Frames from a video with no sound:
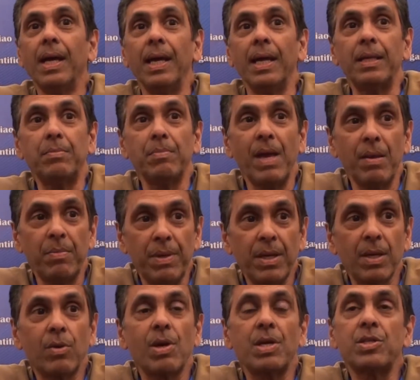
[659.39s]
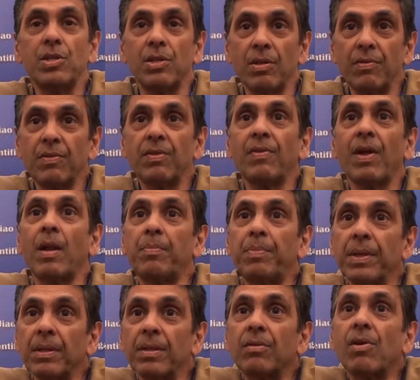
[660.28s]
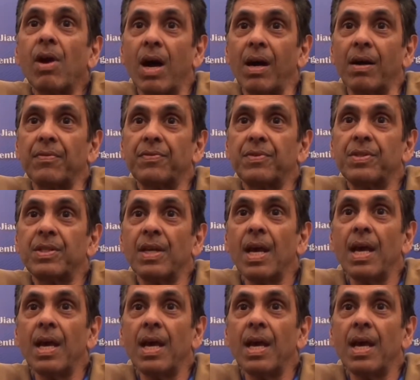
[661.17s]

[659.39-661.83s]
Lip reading: It may be a question of developing the crafts.